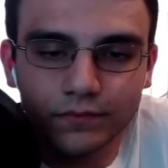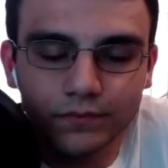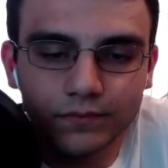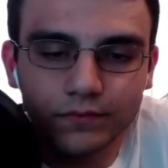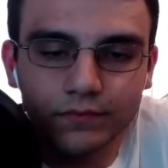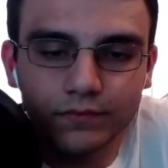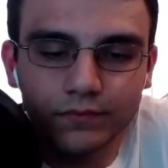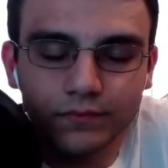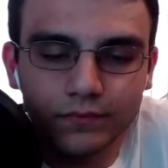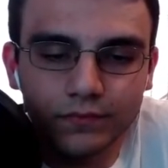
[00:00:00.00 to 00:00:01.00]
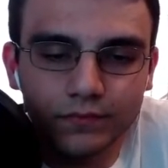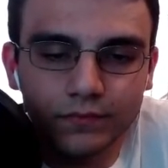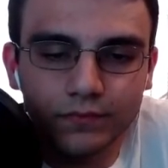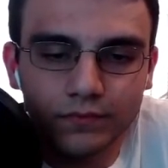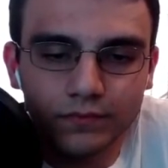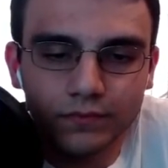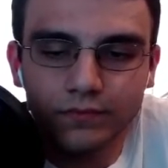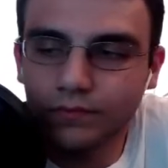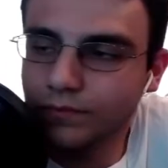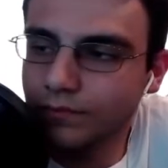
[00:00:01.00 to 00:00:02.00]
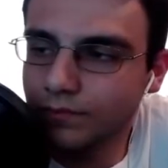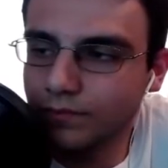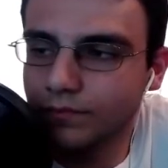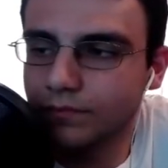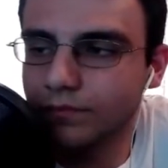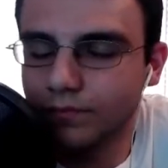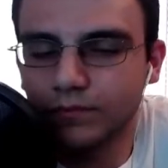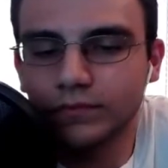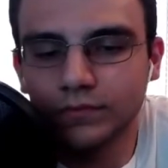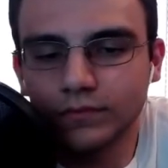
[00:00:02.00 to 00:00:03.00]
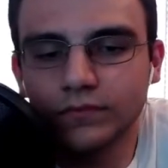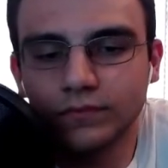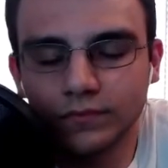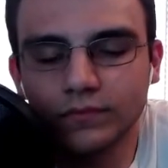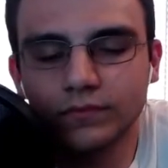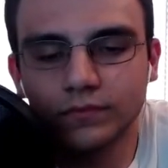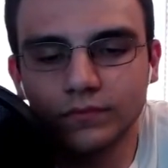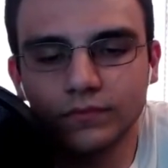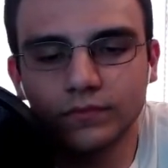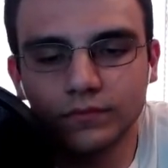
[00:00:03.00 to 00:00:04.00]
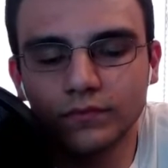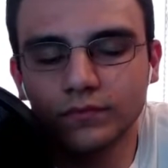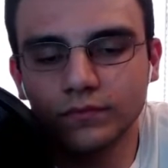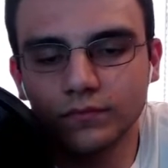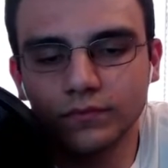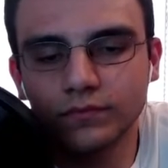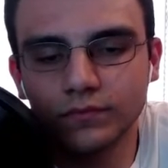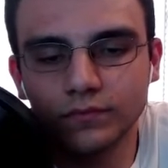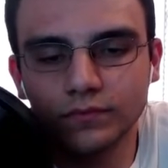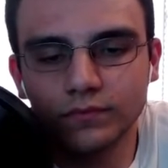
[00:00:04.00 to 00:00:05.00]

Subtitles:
(not speaking)